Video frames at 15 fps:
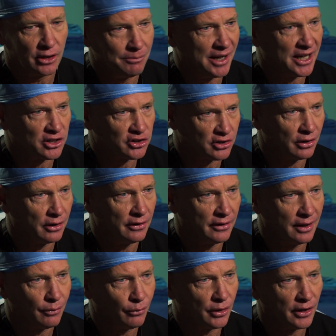to make sure
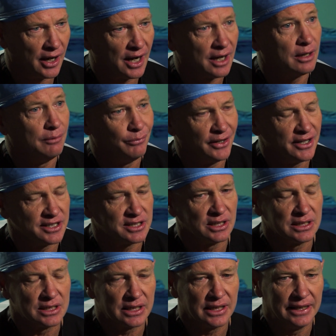that we're not
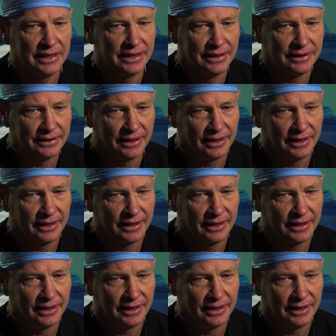complacent. And